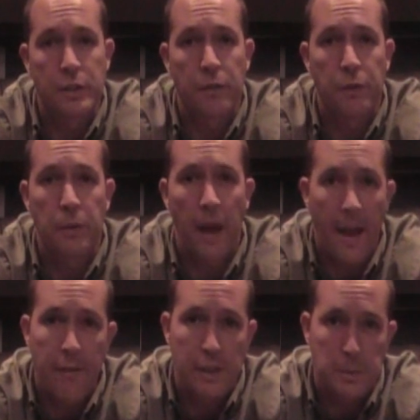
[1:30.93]
If you
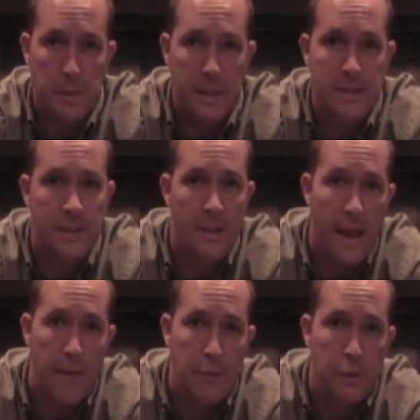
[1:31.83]
have experience in
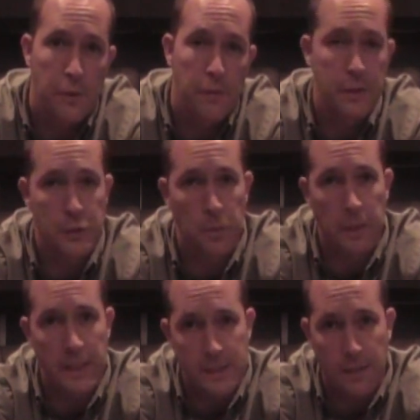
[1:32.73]
LabVIEW or Visual
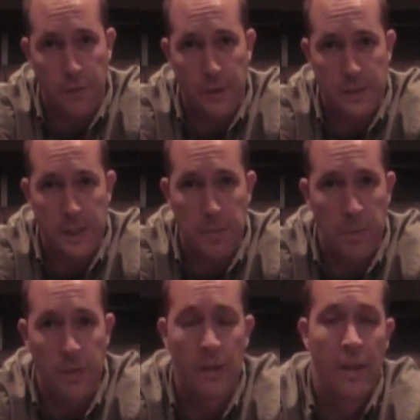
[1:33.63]
Basic, for
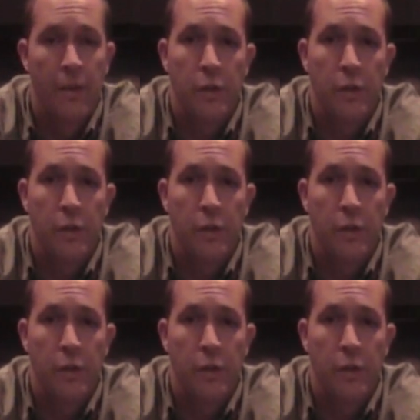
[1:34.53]
example,